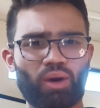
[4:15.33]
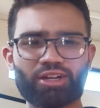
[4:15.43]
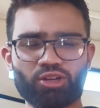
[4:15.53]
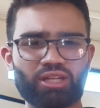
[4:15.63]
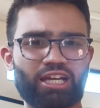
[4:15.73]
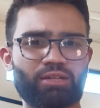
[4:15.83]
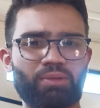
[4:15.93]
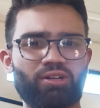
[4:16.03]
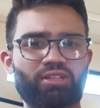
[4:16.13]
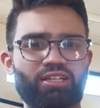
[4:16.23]
what I don't like
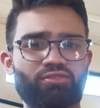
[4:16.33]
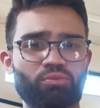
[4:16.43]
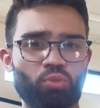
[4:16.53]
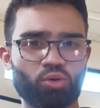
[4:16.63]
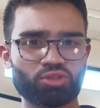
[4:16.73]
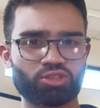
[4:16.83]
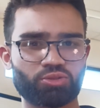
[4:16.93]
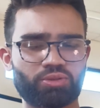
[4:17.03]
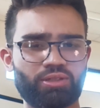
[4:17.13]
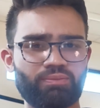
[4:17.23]
about that even more
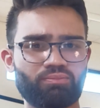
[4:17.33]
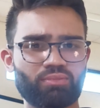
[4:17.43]
so